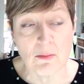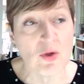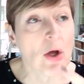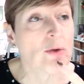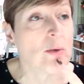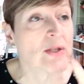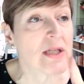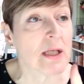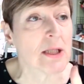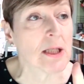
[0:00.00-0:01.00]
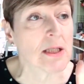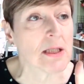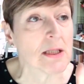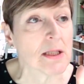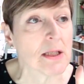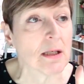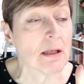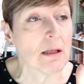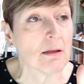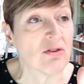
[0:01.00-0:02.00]
No, they were sent the
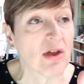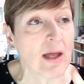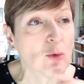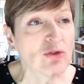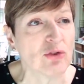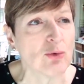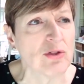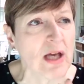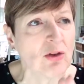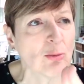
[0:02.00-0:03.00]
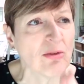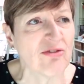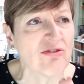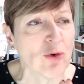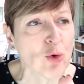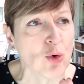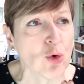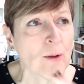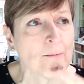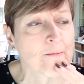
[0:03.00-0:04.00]
day or two days before